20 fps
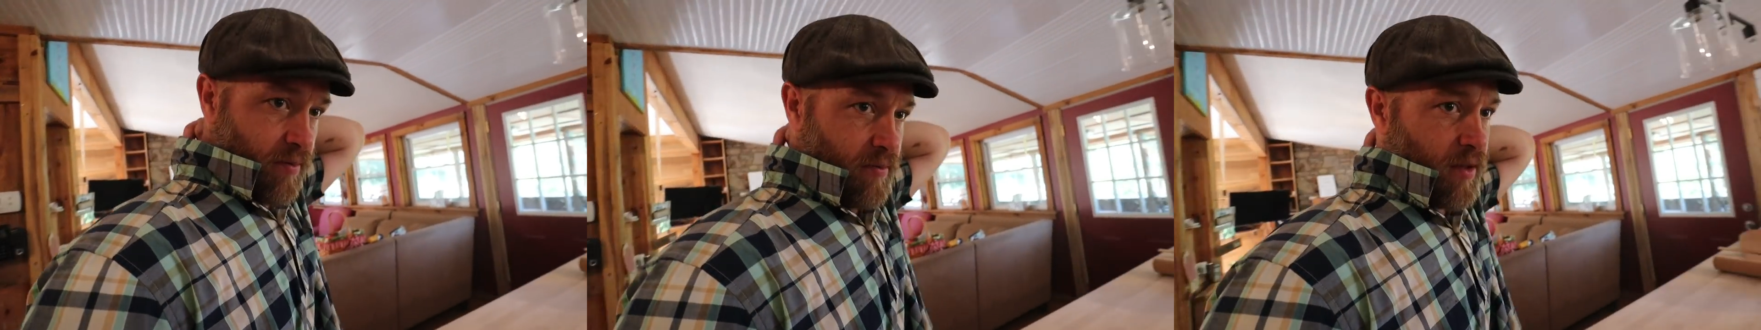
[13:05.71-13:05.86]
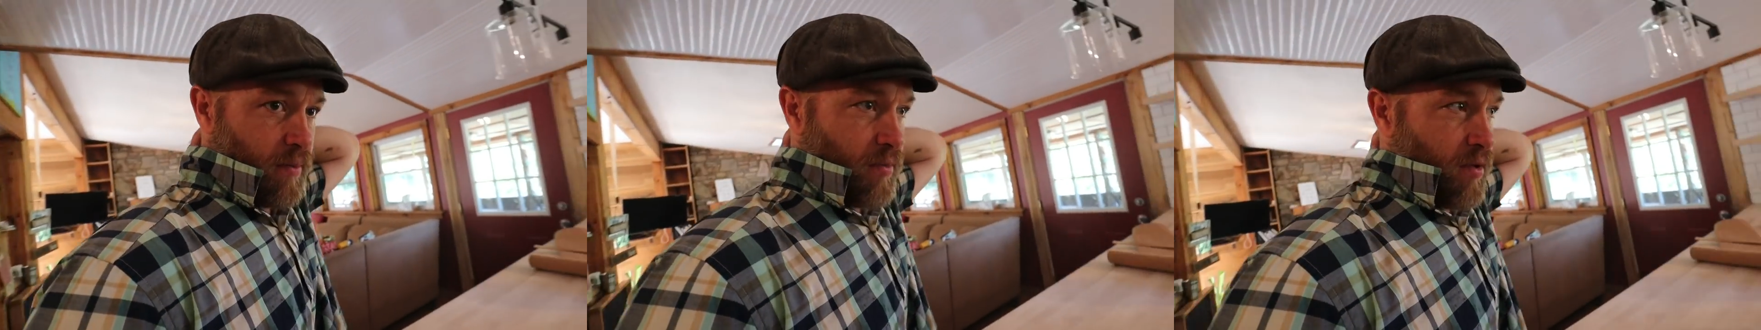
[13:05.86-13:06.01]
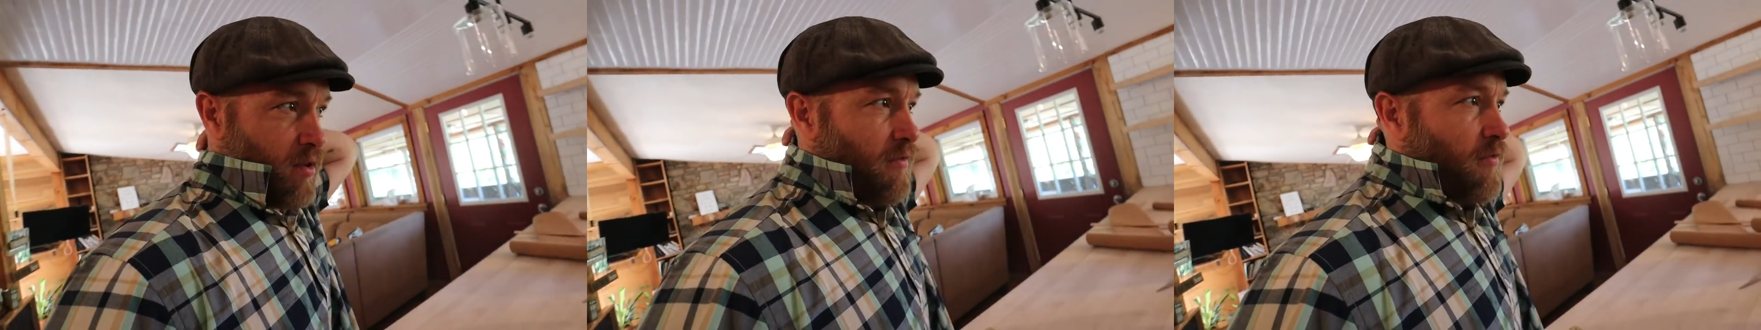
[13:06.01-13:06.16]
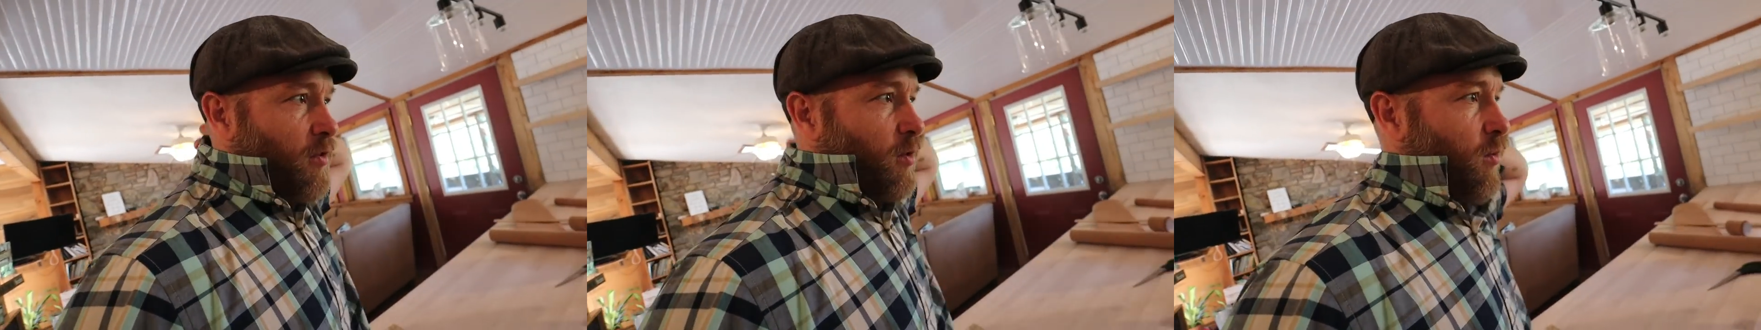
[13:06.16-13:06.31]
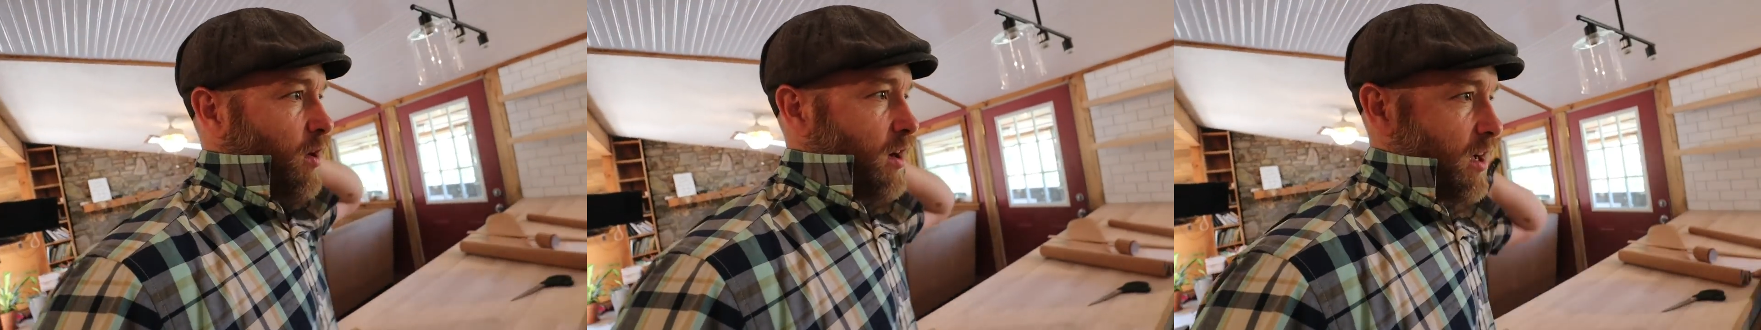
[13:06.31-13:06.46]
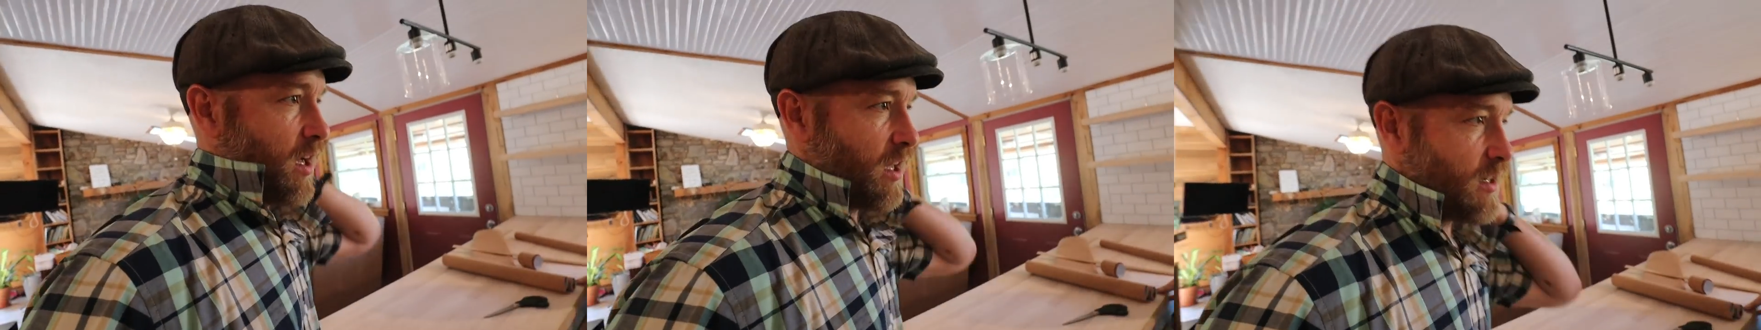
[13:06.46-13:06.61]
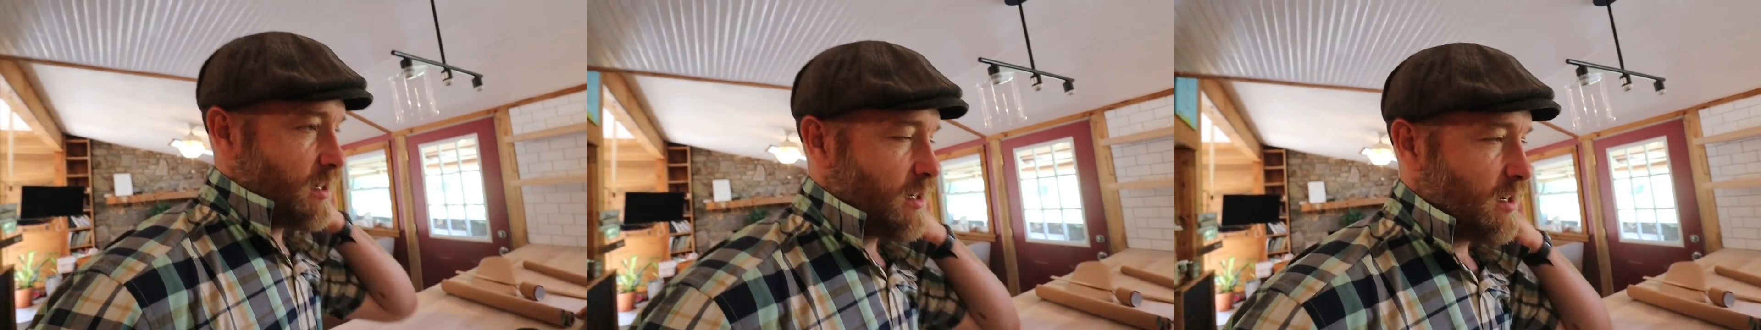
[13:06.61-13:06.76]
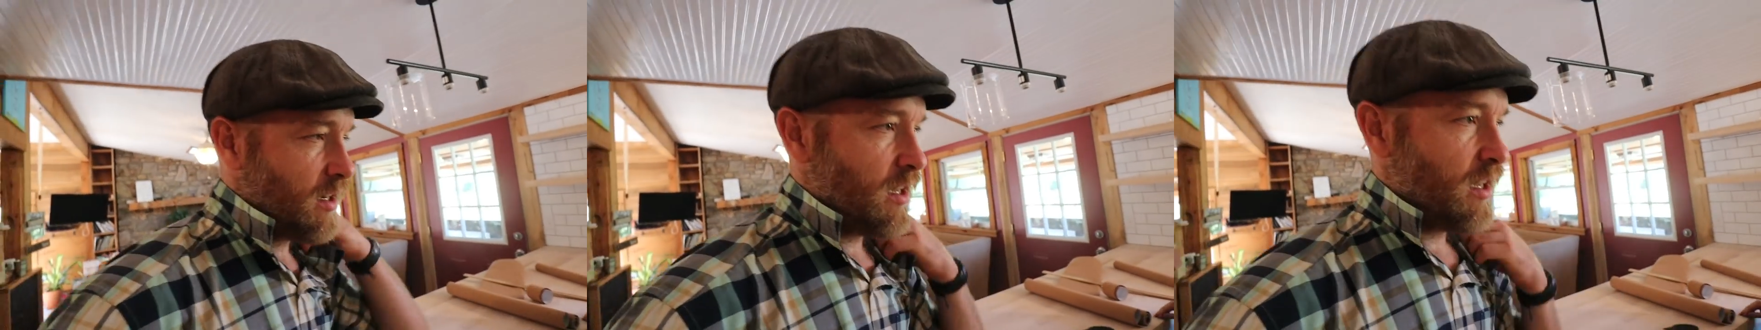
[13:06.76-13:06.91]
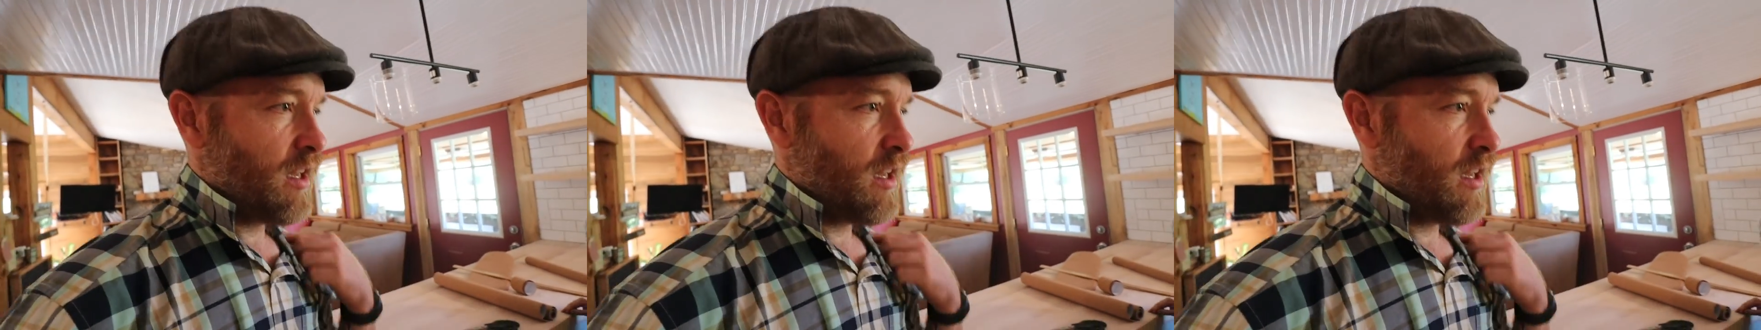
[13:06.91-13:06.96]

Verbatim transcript: the beautiful one.